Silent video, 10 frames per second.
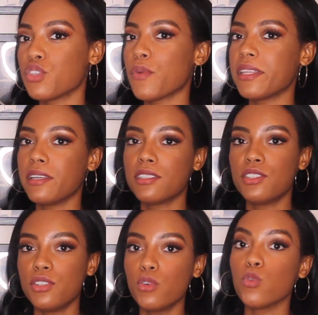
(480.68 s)
the right thing to
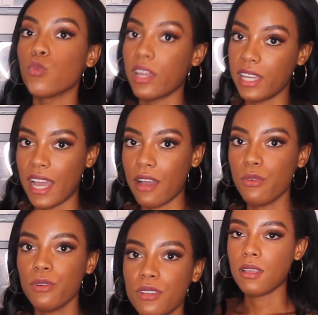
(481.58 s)
do right
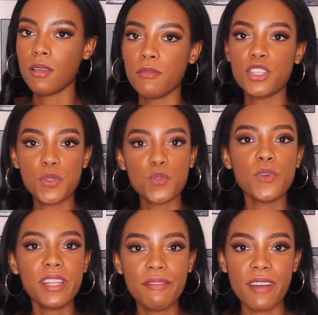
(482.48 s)
now. This was
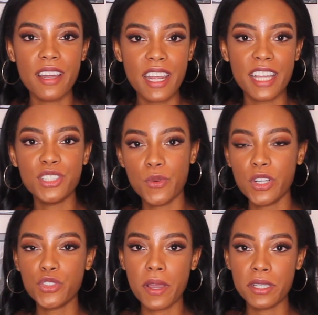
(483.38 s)
really fun, and I do
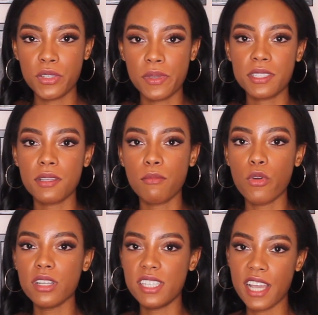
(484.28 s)
want to try doing some
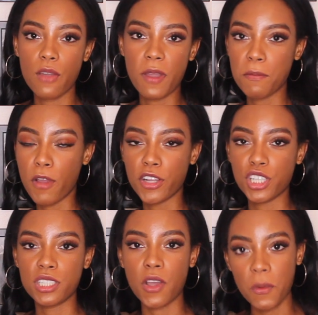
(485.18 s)
more DIY
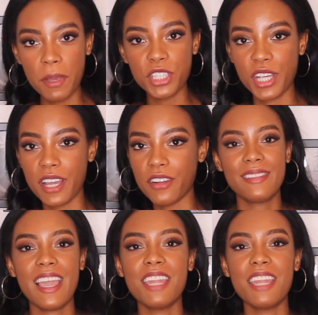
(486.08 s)
projects on my channel.